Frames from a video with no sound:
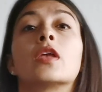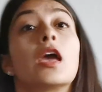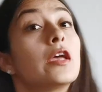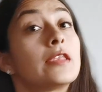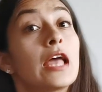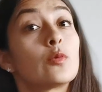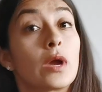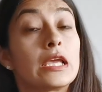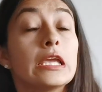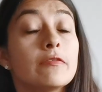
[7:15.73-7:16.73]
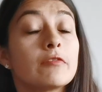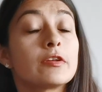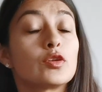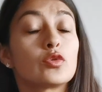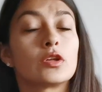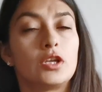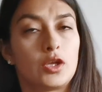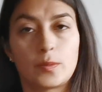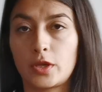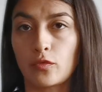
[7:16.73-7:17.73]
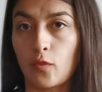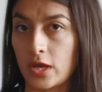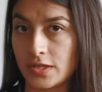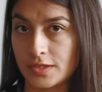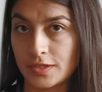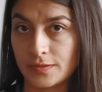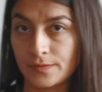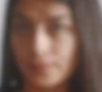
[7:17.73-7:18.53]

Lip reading: And that way even reduce a little bit of waste.